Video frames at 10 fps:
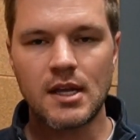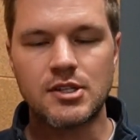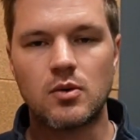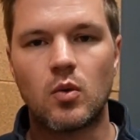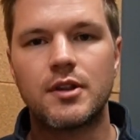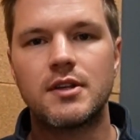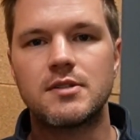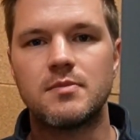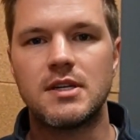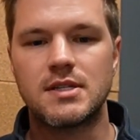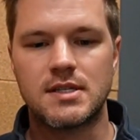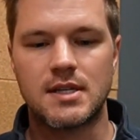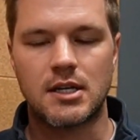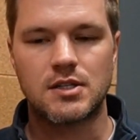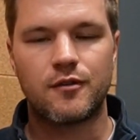And so what this means is
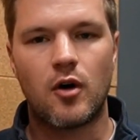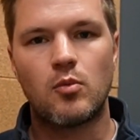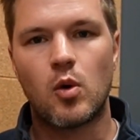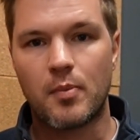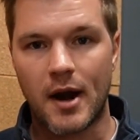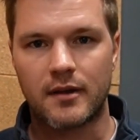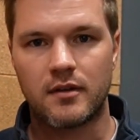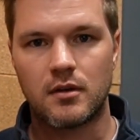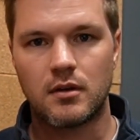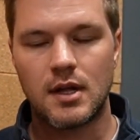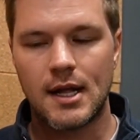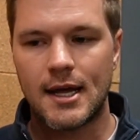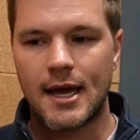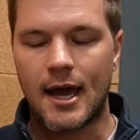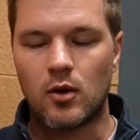that it's far more practical,
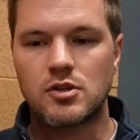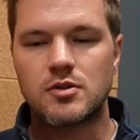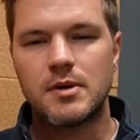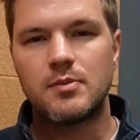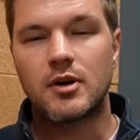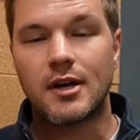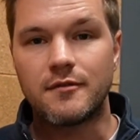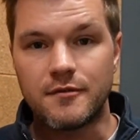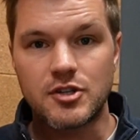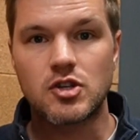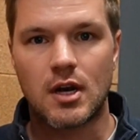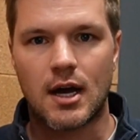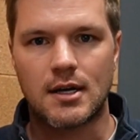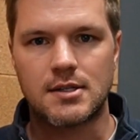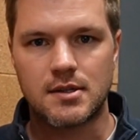and also people can
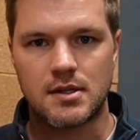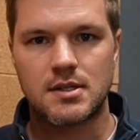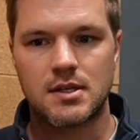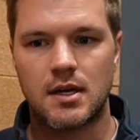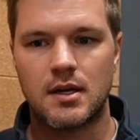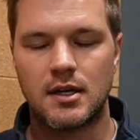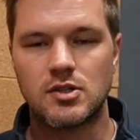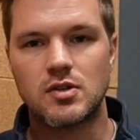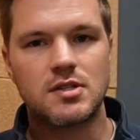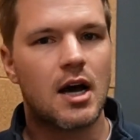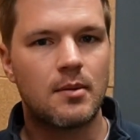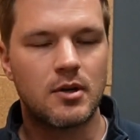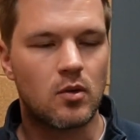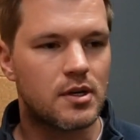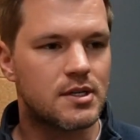visualize this. And so
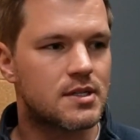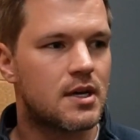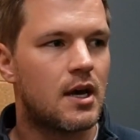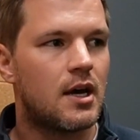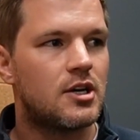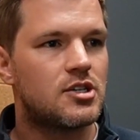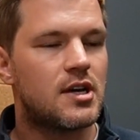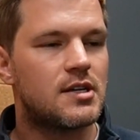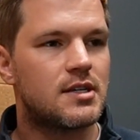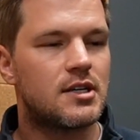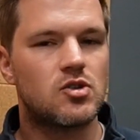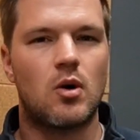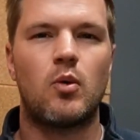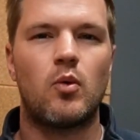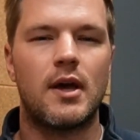Simon always shares an
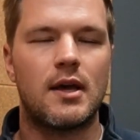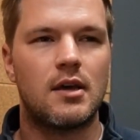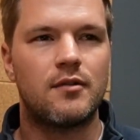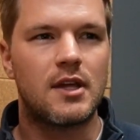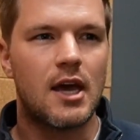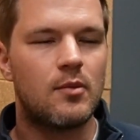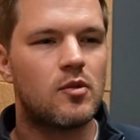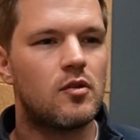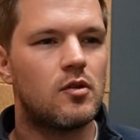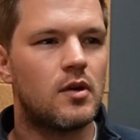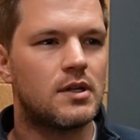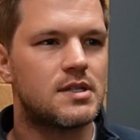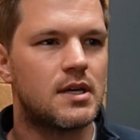example where if he came to you and